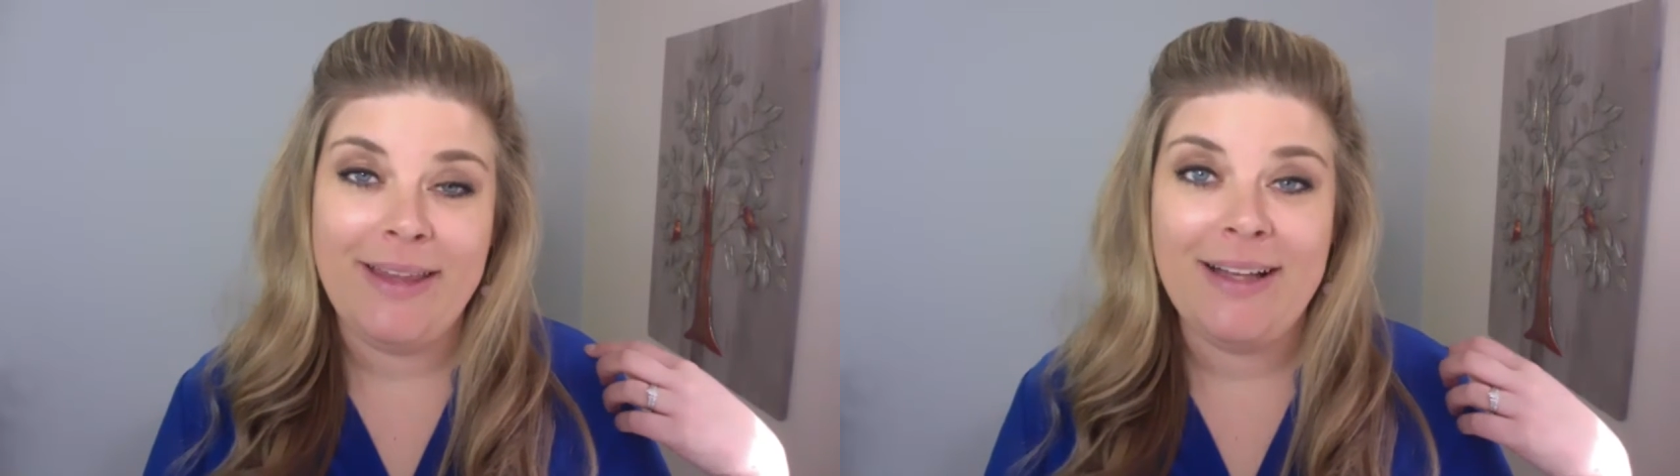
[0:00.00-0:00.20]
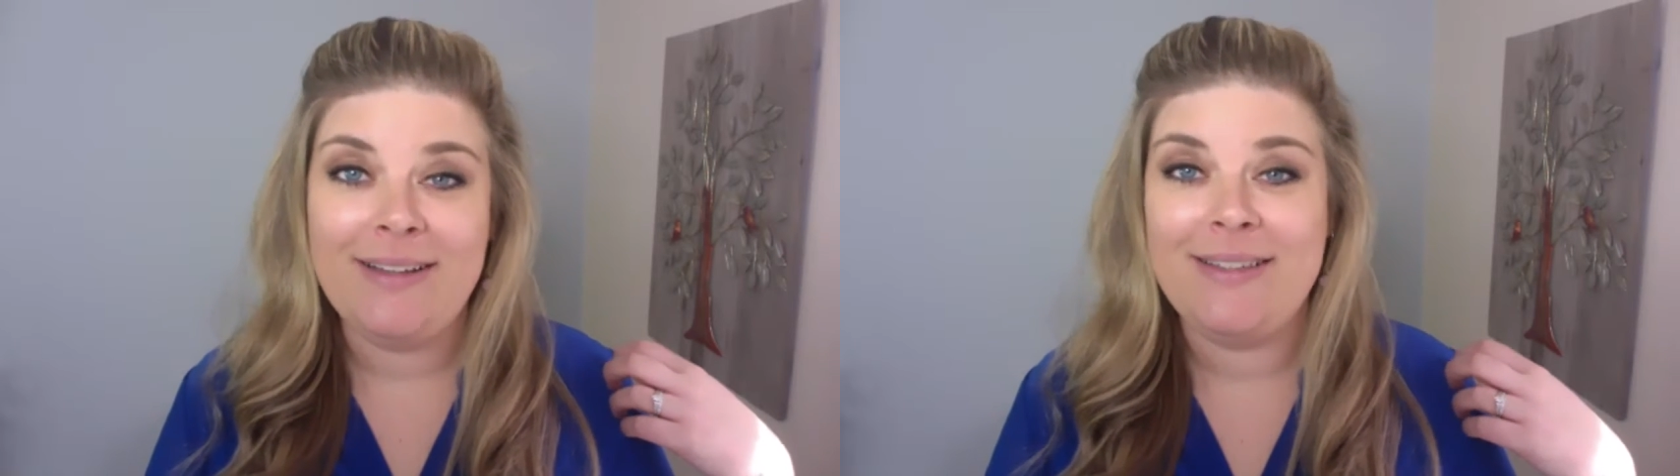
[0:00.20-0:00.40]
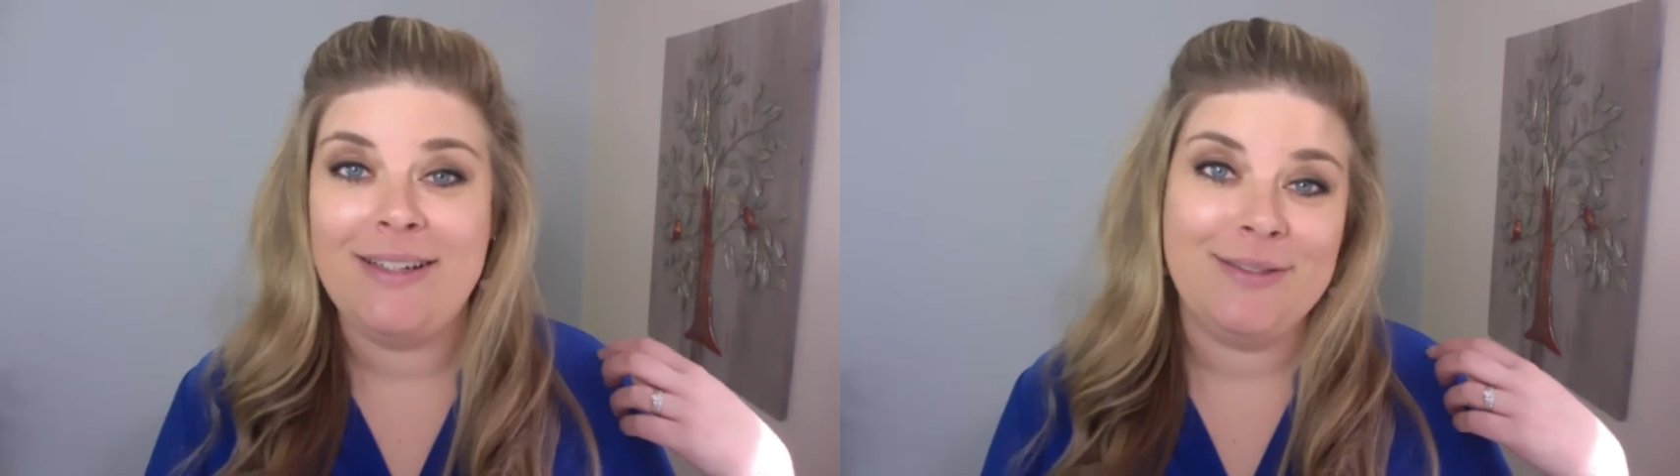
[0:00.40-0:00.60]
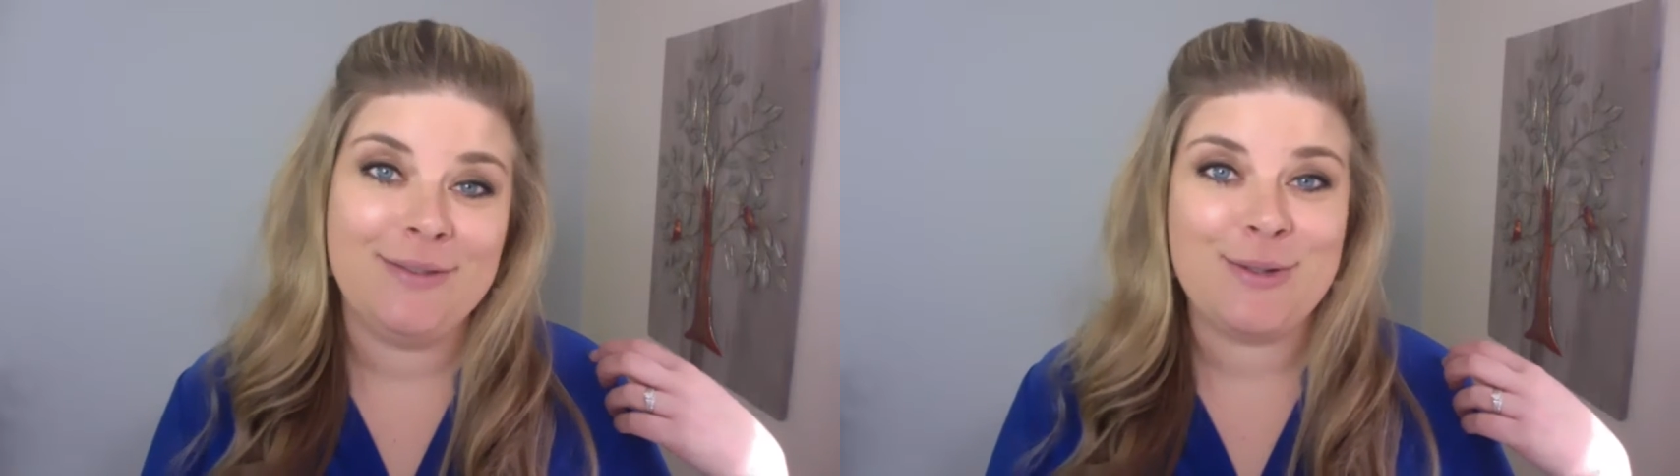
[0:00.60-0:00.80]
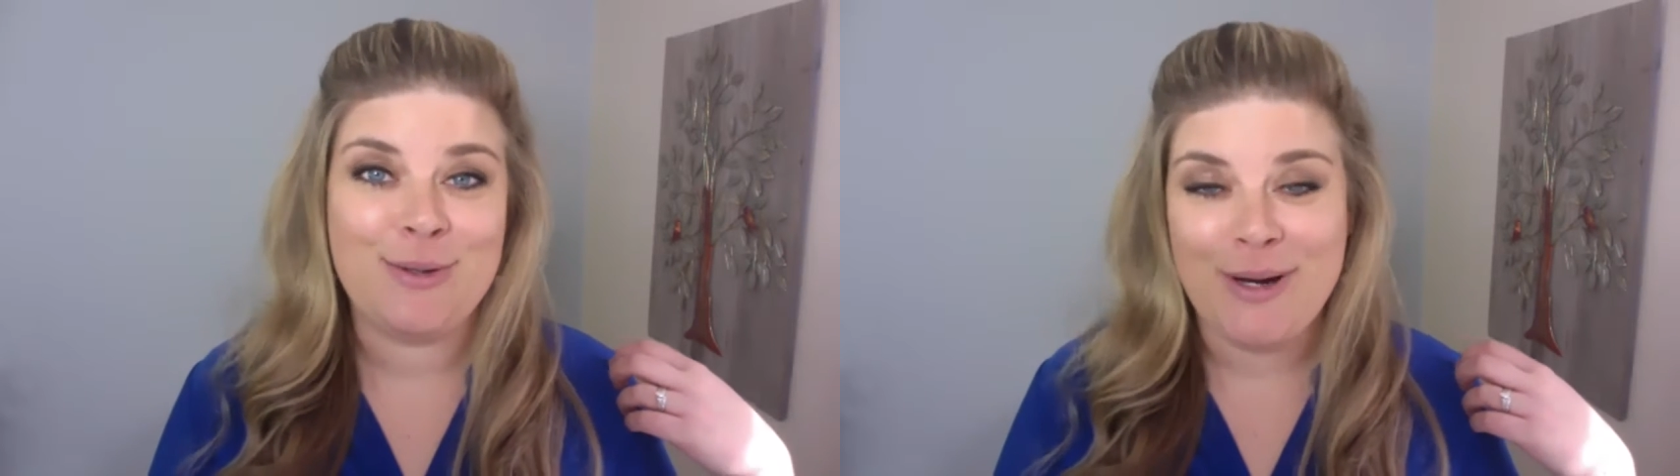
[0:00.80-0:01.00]
that
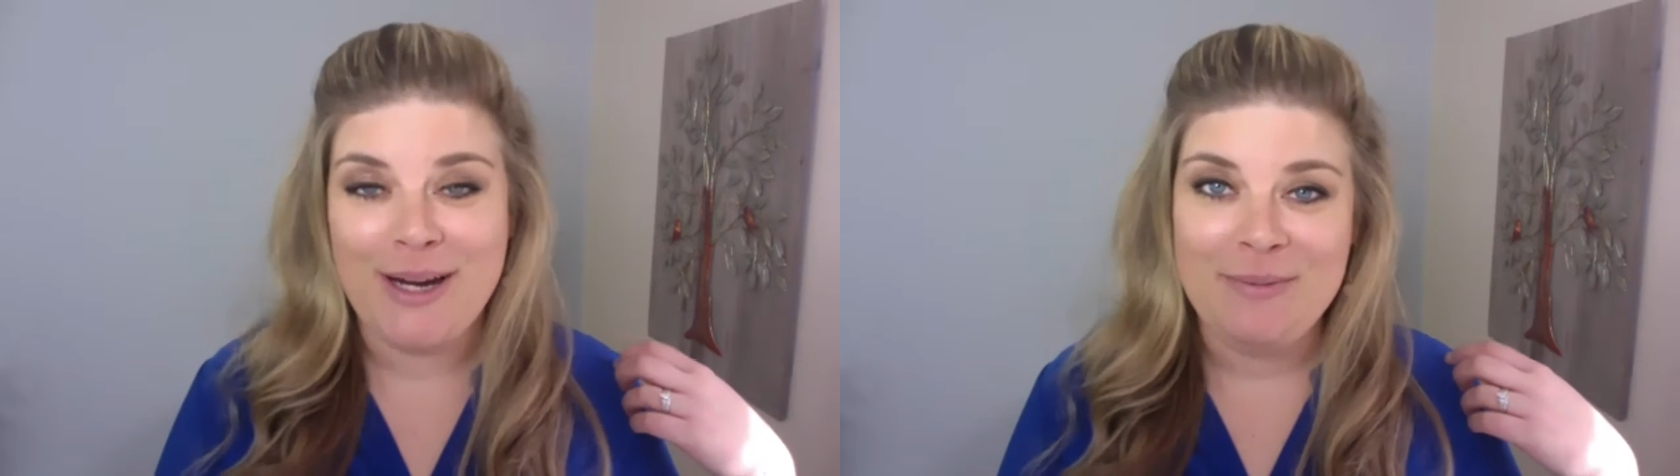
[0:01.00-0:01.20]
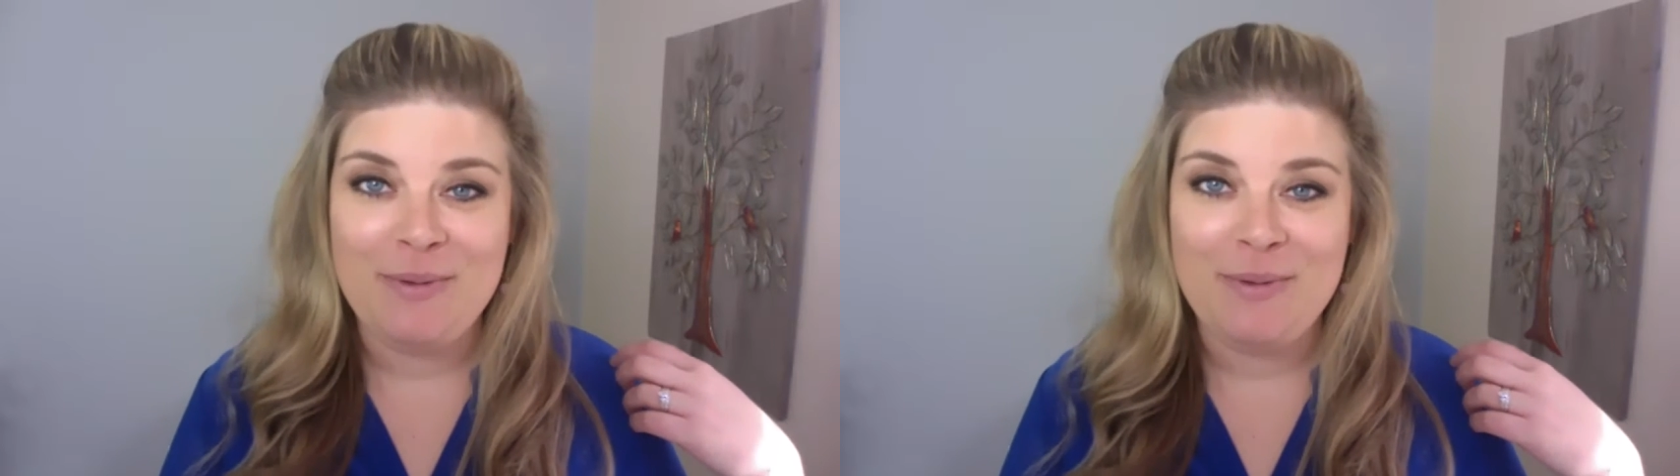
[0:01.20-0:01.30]
sounds great,